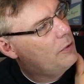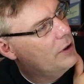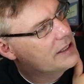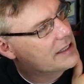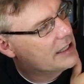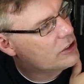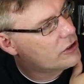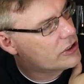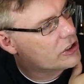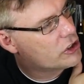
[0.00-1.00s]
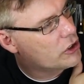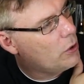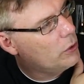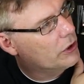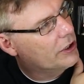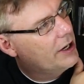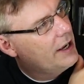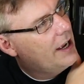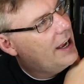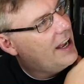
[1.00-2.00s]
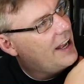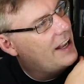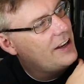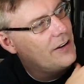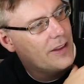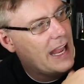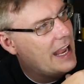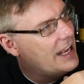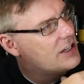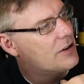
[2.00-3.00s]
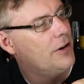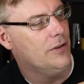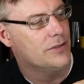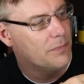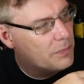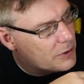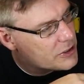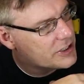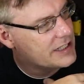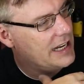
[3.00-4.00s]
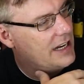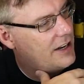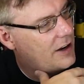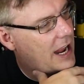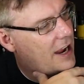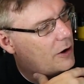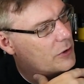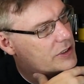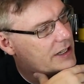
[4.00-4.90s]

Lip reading: points at just the shoulder. You know, the head turns and pushes in and out.